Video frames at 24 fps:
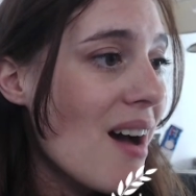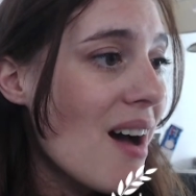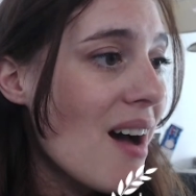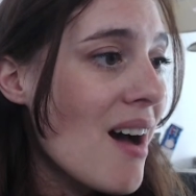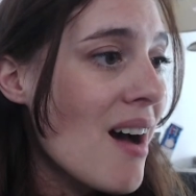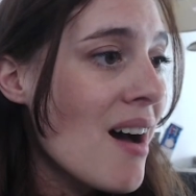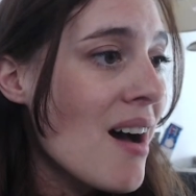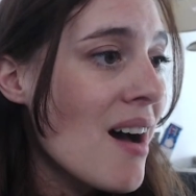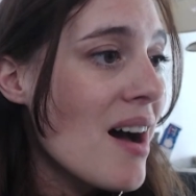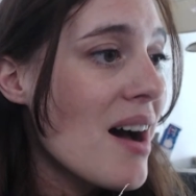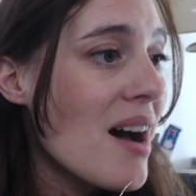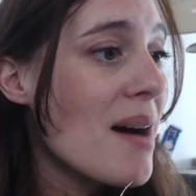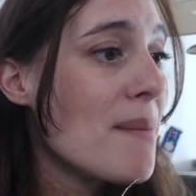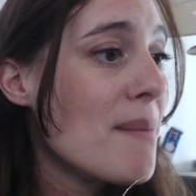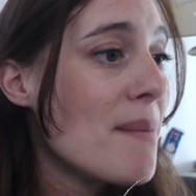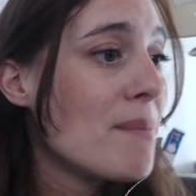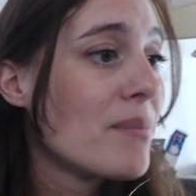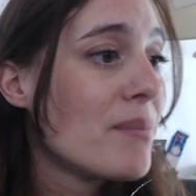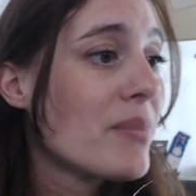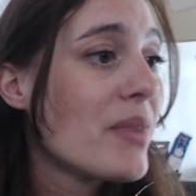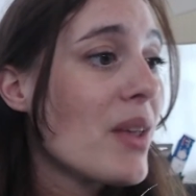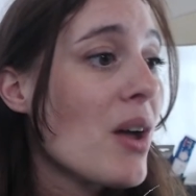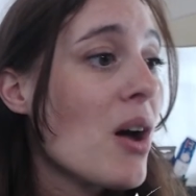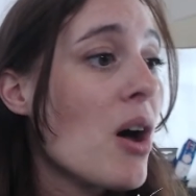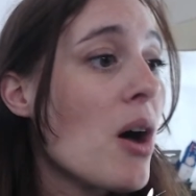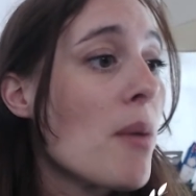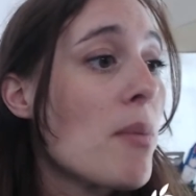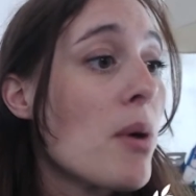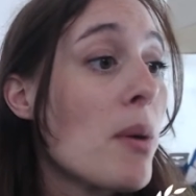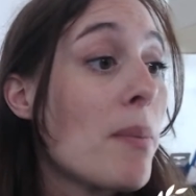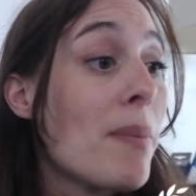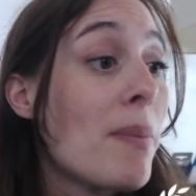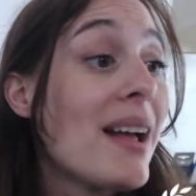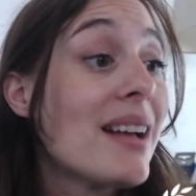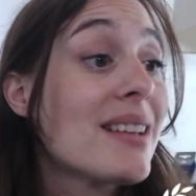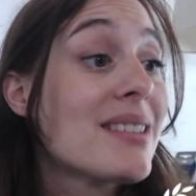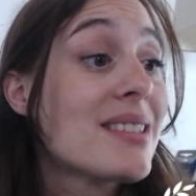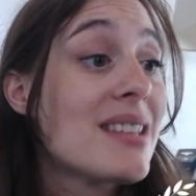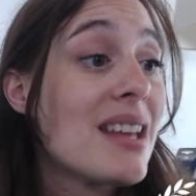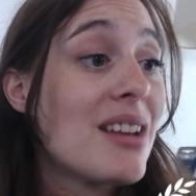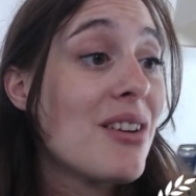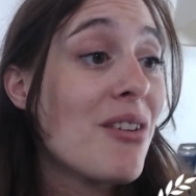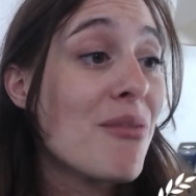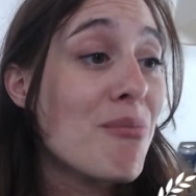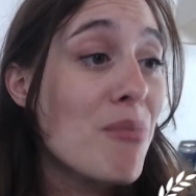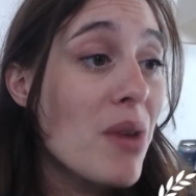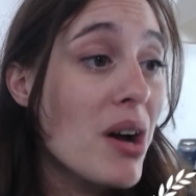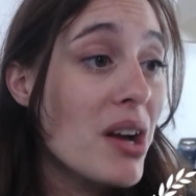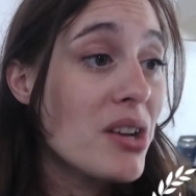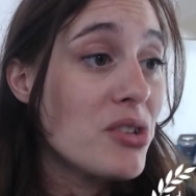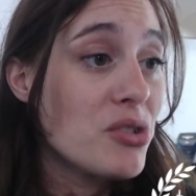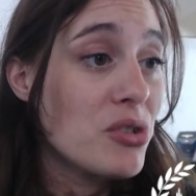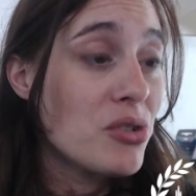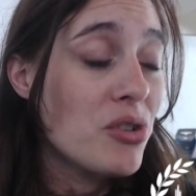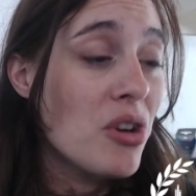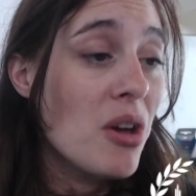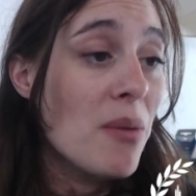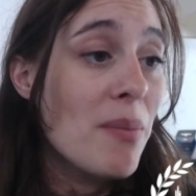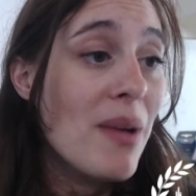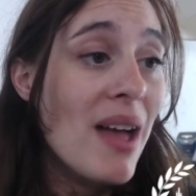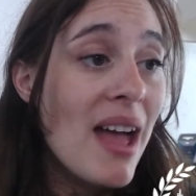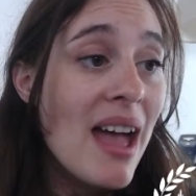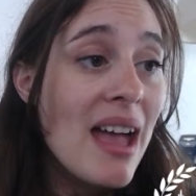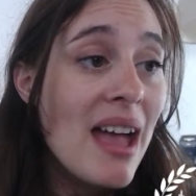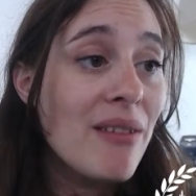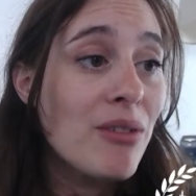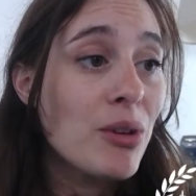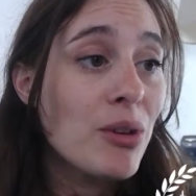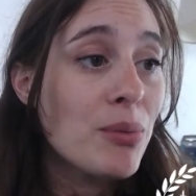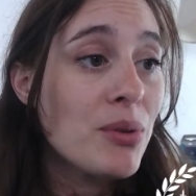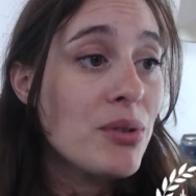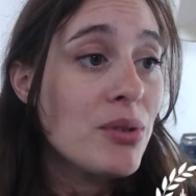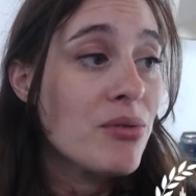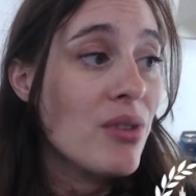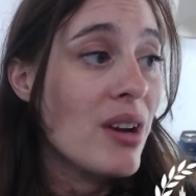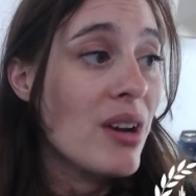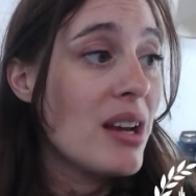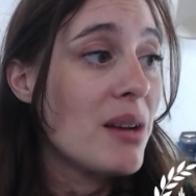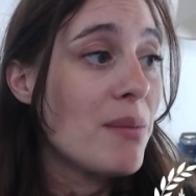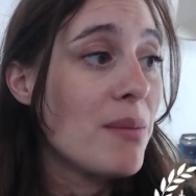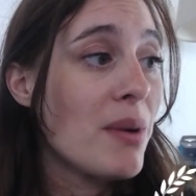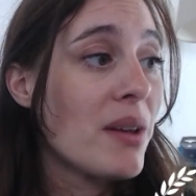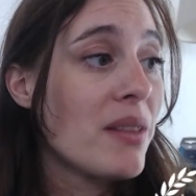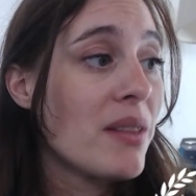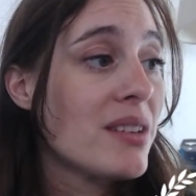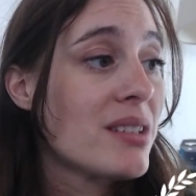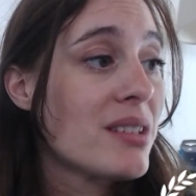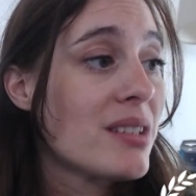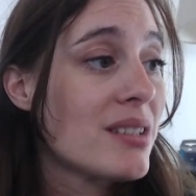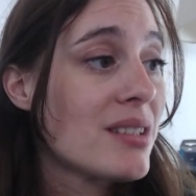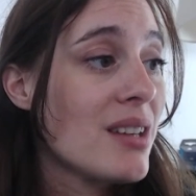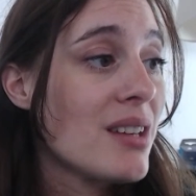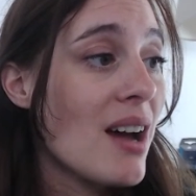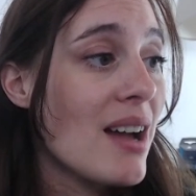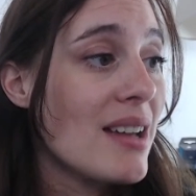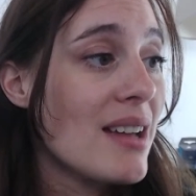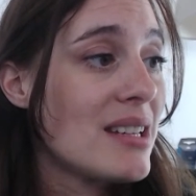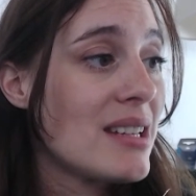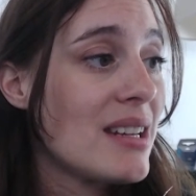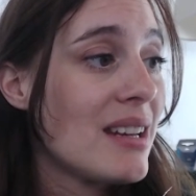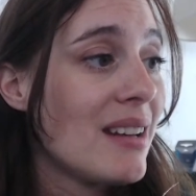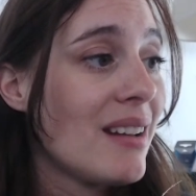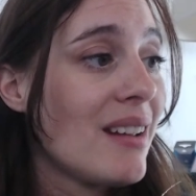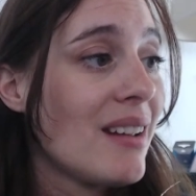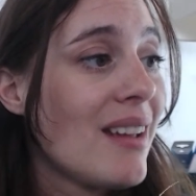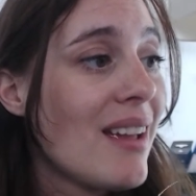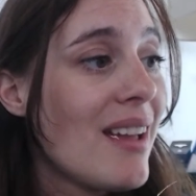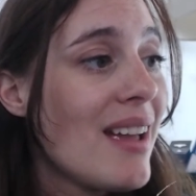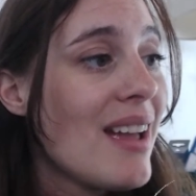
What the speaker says: her perplexed state of mind due to her behavior betrayed by the society.